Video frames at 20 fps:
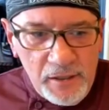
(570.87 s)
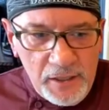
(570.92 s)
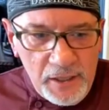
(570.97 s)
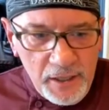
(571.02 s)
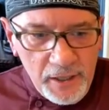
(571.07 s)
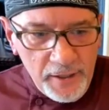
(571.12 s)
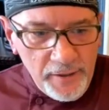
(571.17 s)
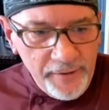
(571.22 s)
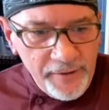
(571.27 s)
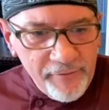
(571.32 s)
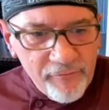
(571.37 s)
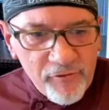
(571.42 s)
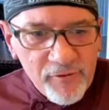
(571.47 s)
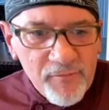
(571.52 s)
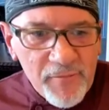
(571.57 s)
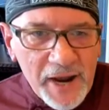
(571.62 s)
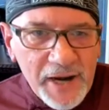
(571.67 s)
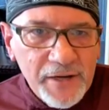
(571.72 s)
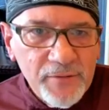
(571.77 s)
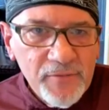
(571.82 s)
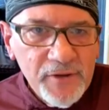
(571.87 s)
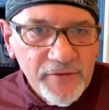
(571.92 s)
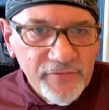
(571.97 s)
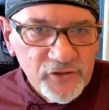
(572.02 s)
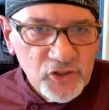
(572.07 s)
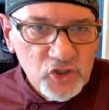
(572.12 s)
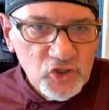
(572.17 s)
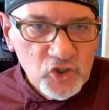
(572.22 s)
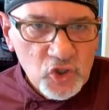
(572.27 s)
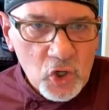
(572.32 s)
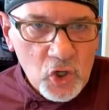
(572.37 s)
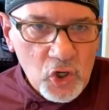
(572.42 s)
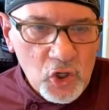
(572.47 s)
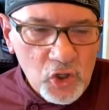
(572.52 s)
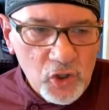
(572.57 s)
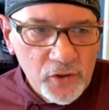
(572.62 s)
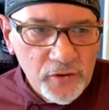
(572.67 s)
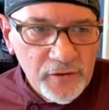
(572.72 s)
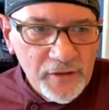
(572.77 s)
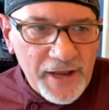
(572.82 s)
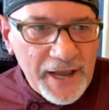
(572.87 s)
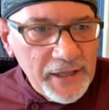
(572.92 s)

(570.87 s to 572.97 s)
it reminded me of a song.